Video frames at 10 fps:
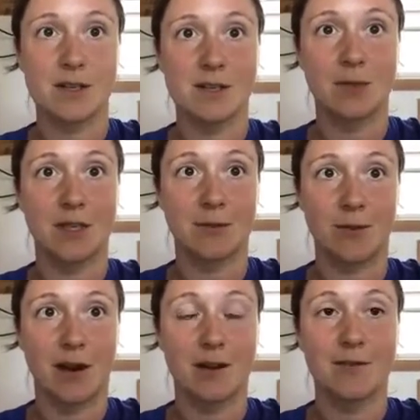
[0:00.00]
You can see when he
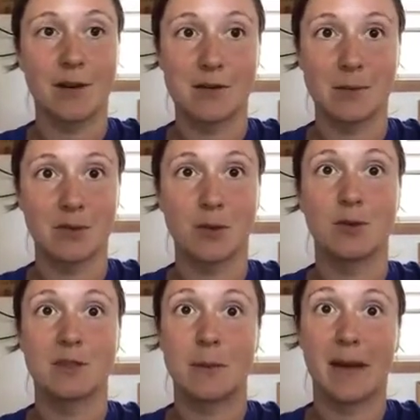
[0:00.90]
arrived, I was able to
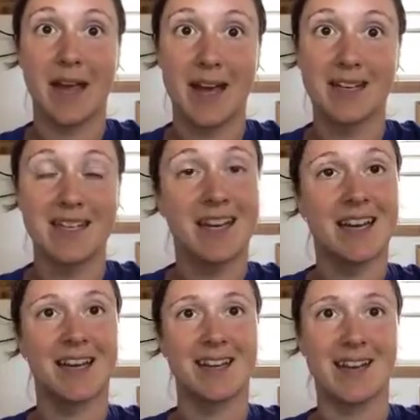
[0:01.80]
hold him in my hand.
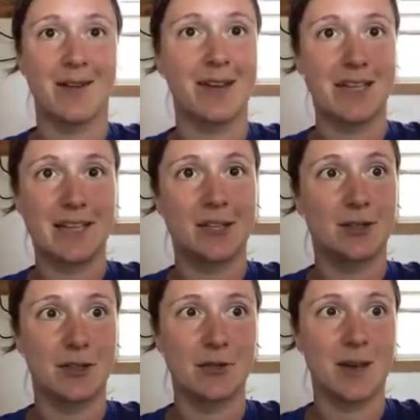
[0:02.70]
Now I need
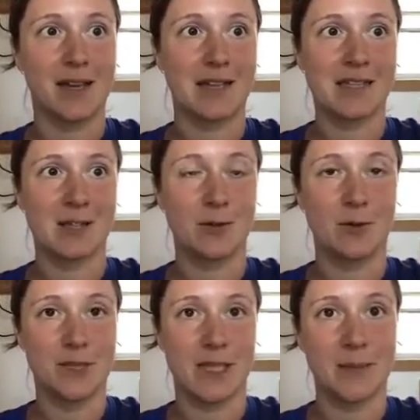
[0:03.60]
2 hands to
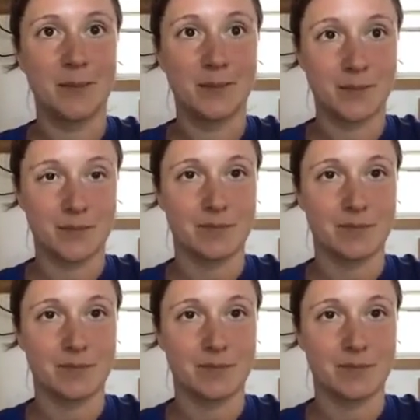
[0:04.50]
hold him.